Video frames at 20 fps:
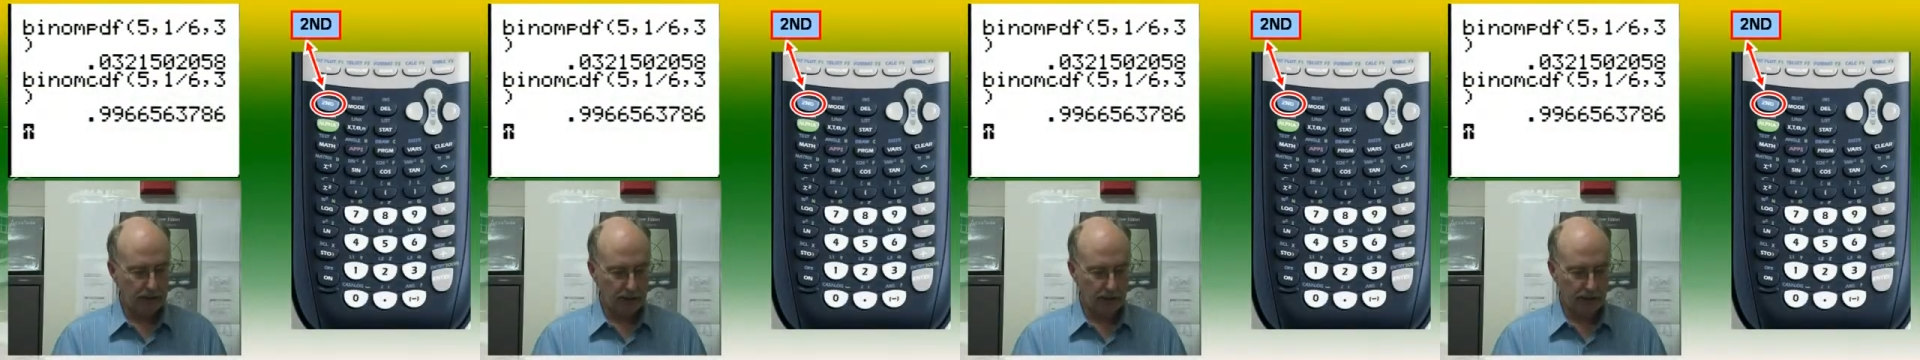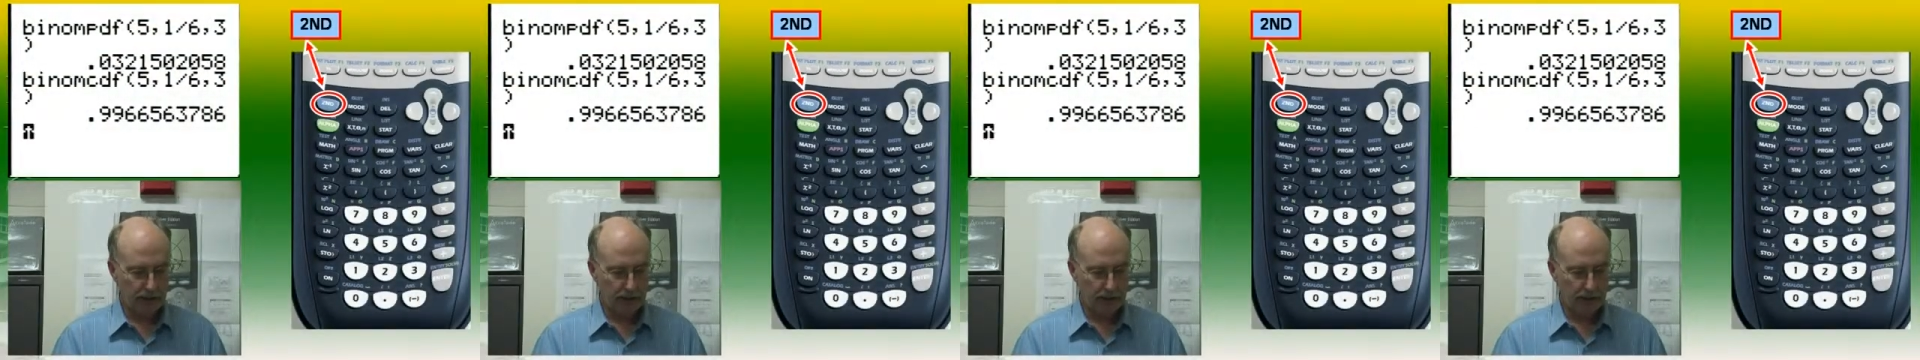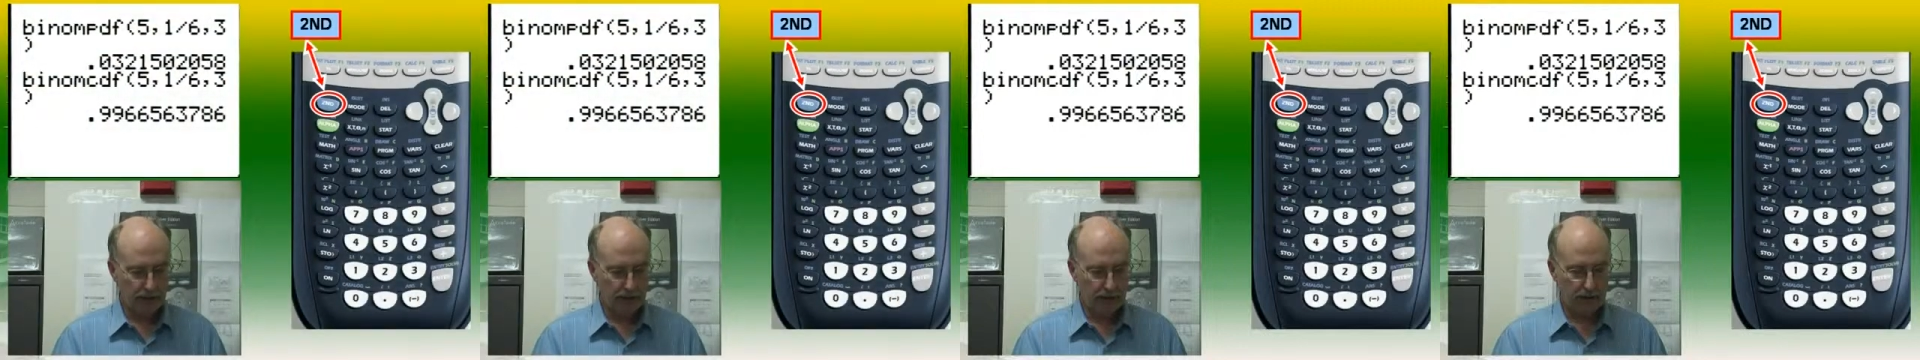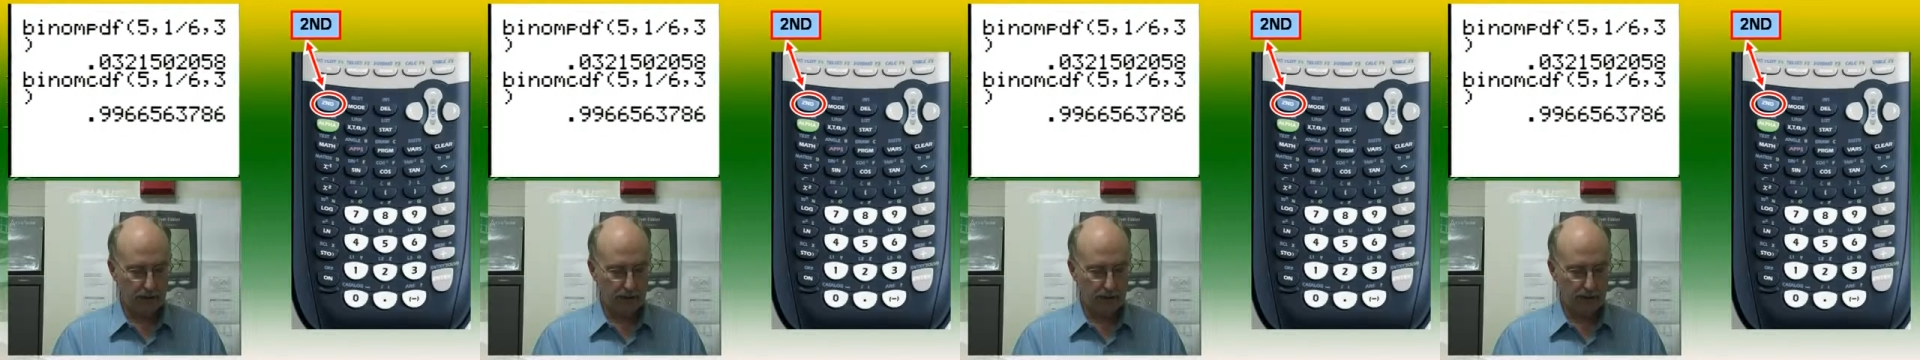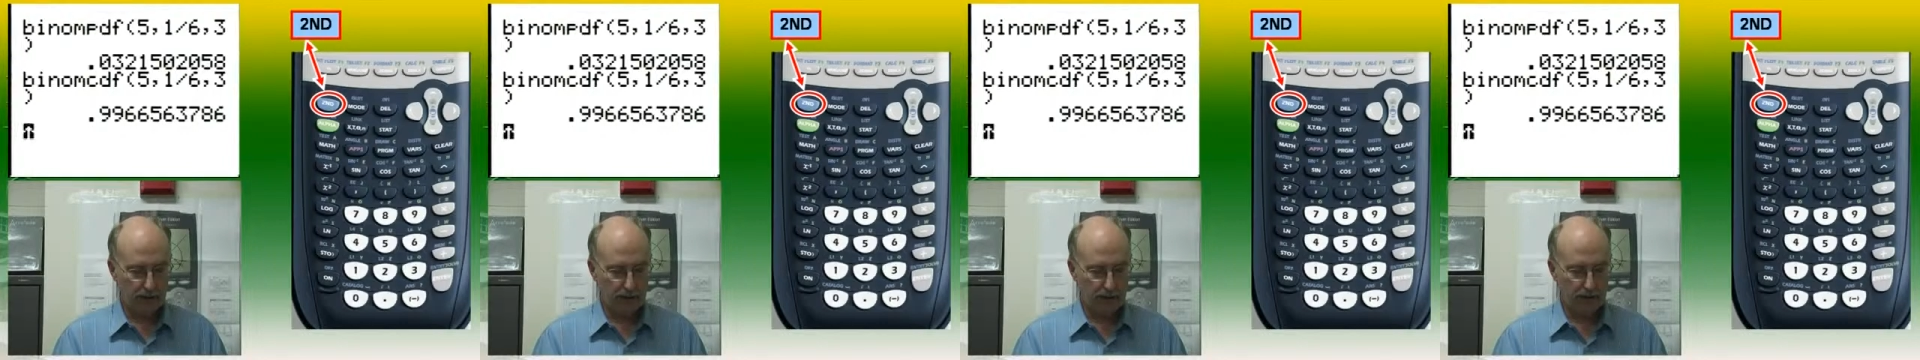and then
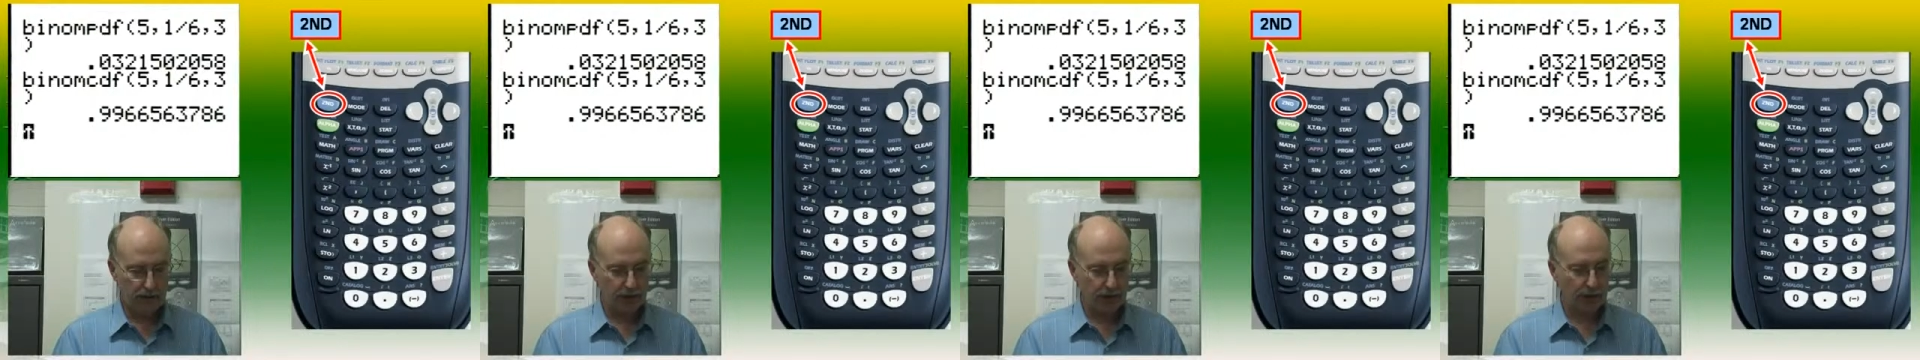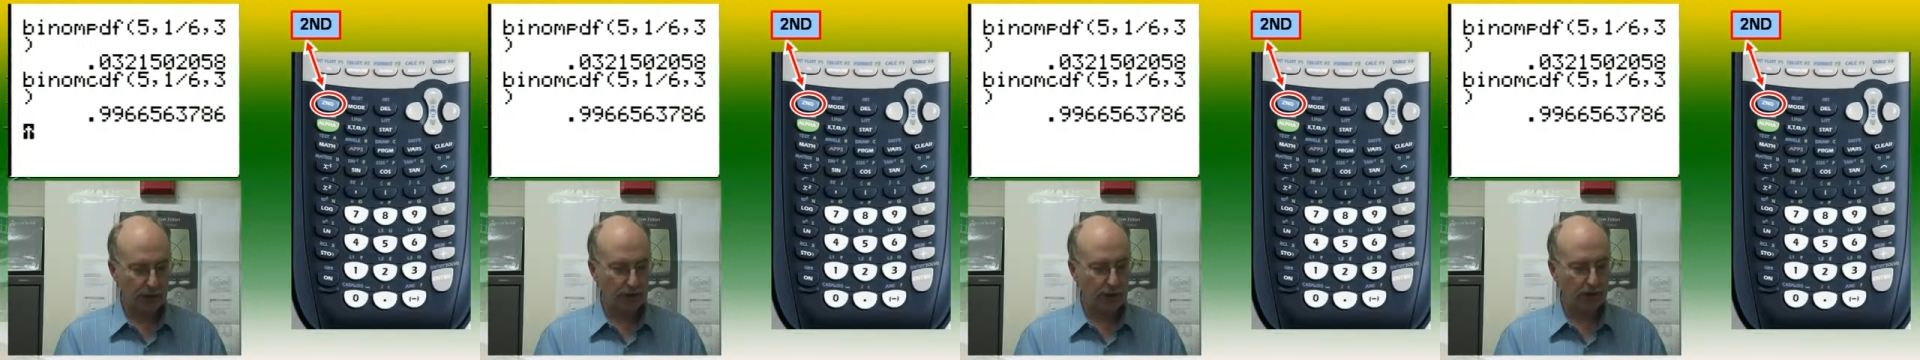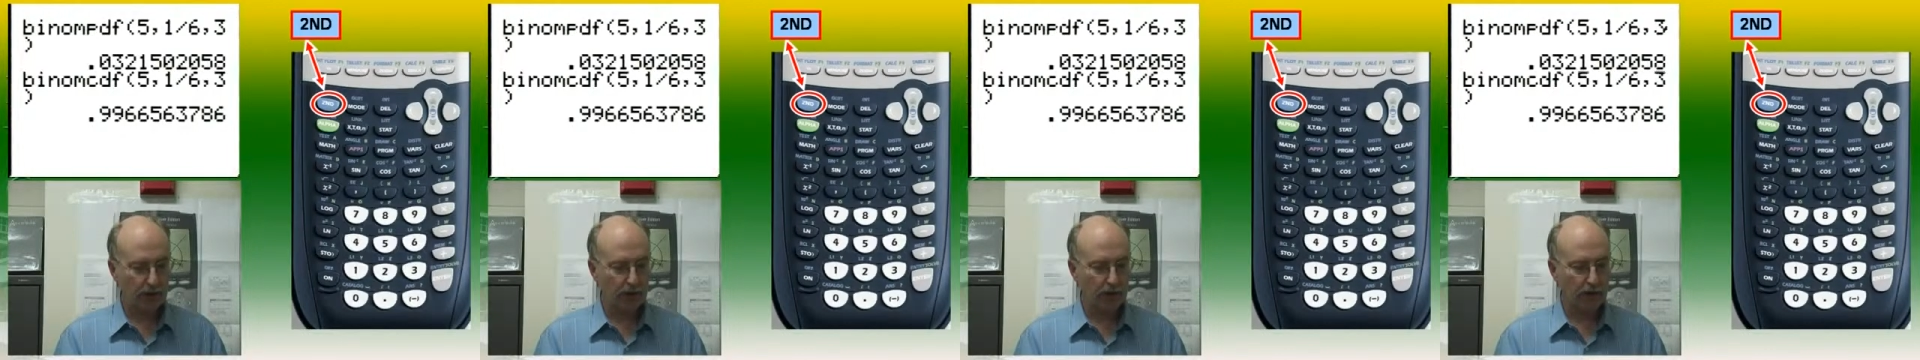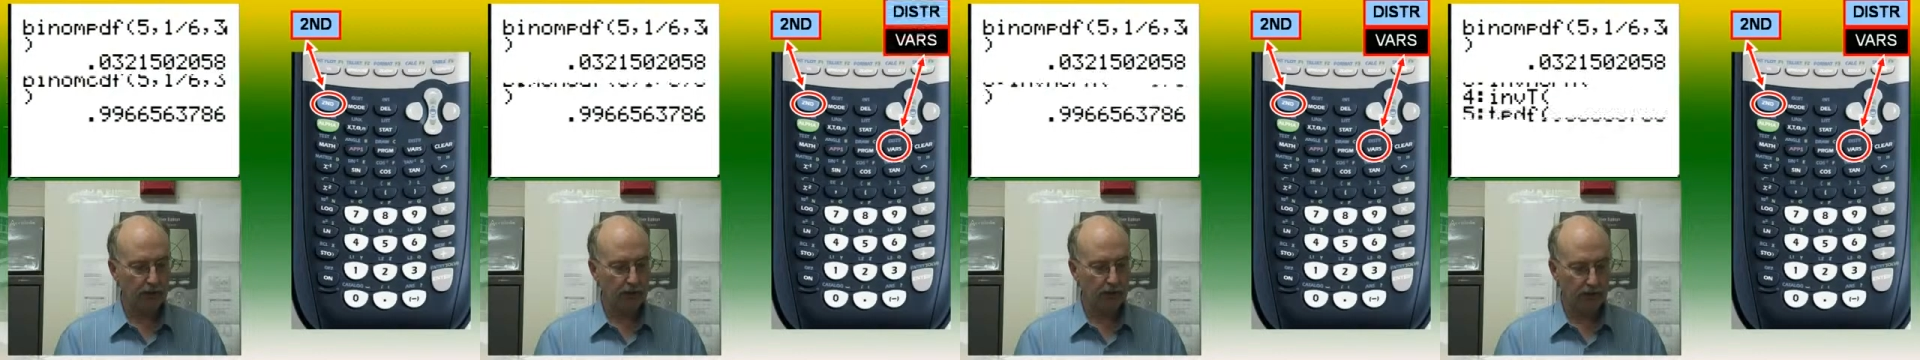DISTR,